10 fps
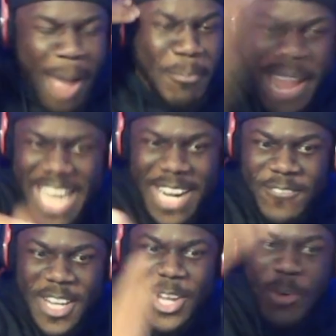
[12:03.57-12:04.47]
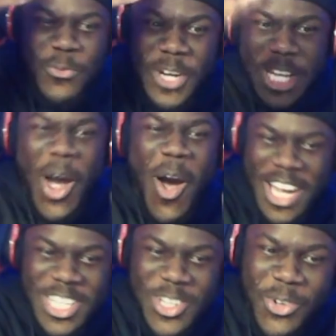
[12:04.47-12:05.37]
I made a video for
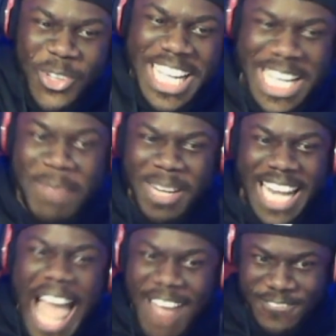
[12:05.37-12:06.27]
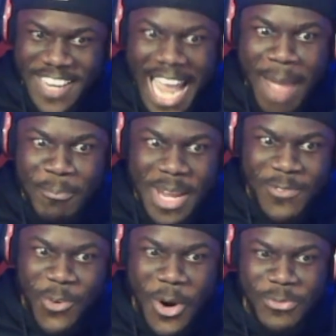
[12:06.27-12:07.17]
y'all and you're gonna keep laughing at
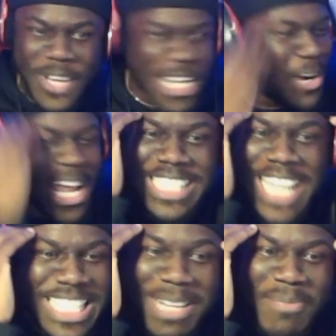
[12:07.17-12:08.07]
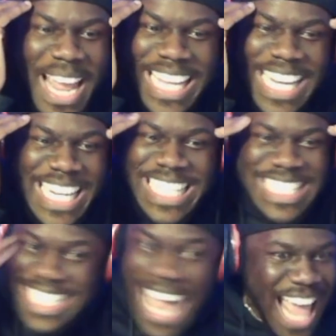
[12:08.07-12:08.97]
me for a video. That doesn't make
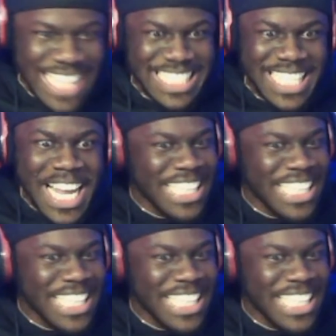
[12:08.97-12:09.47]
any sense.